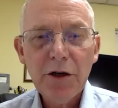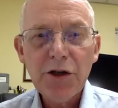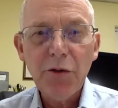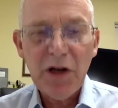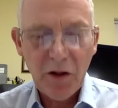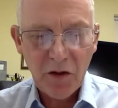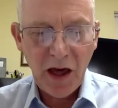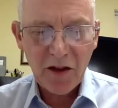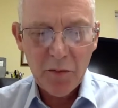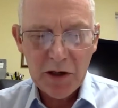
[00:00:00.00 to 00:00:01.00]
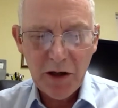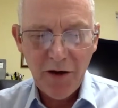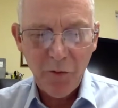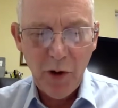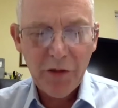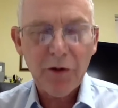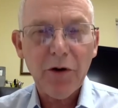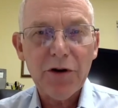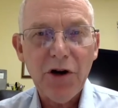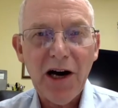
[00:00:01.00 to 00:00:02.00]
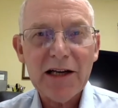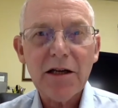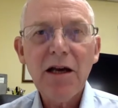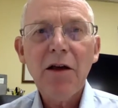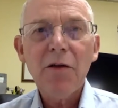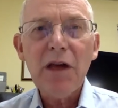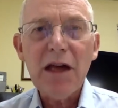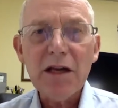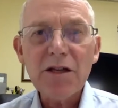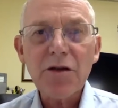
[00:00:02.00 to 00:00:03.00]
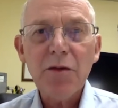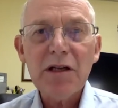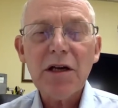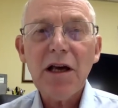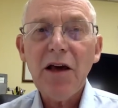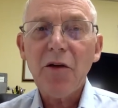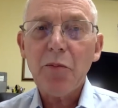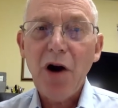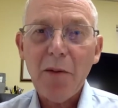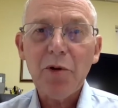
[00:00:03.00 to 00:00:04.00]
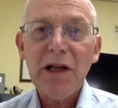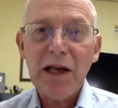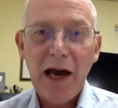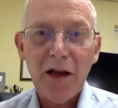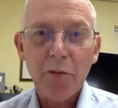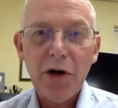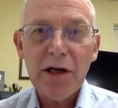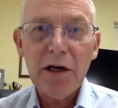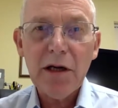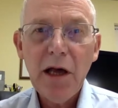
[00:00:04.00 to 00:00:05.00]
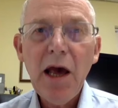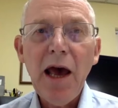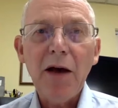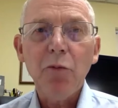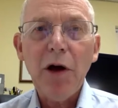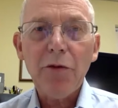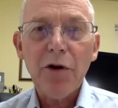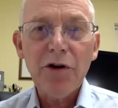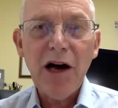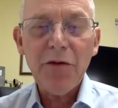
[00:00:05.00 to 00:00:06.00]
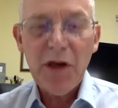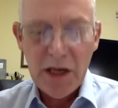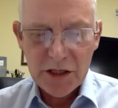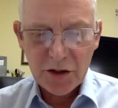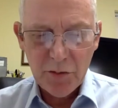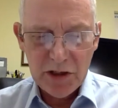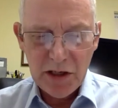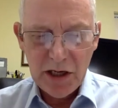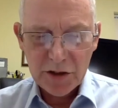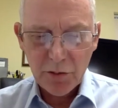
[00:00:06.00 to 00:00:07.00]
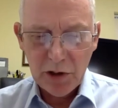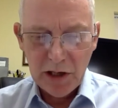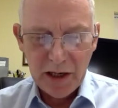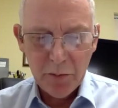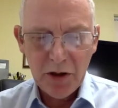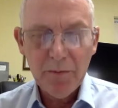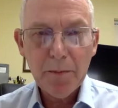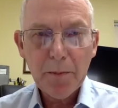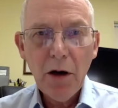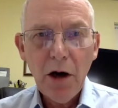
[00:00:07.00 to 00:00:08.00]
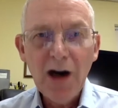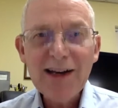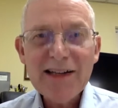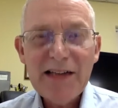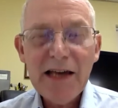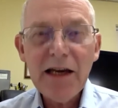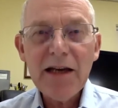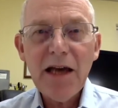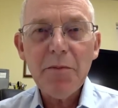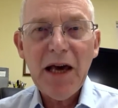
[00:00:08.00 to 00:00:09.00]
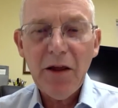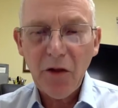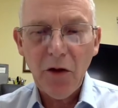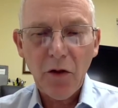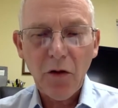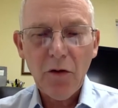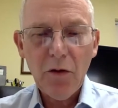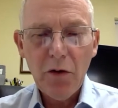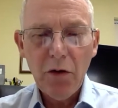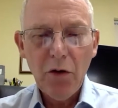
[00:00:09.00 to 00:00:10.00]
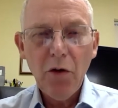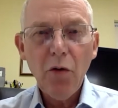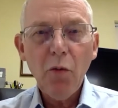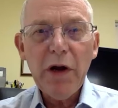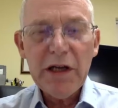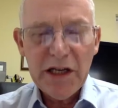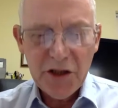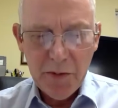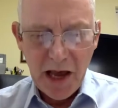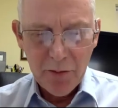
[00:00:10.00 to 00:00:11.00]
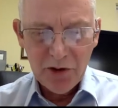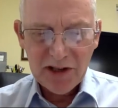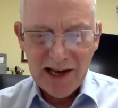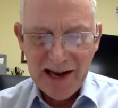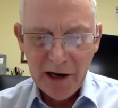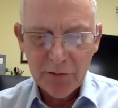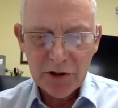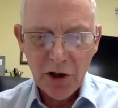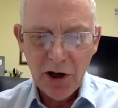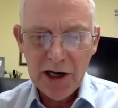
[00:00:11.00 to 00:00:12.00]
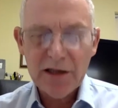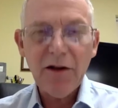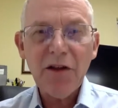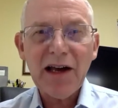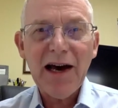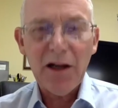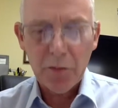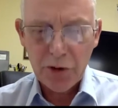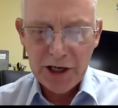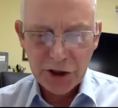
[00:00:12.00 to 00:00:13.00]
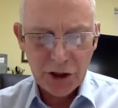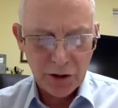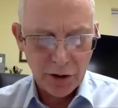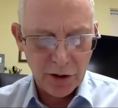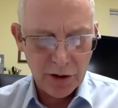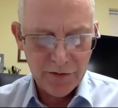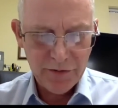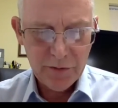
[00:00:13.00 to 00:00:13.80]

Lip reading: to an assessment of whether or not the instrument is properly calibrated and whether or not the instrument is reliable? On a day-to-day basis, we need to be able to count on the calibration curve.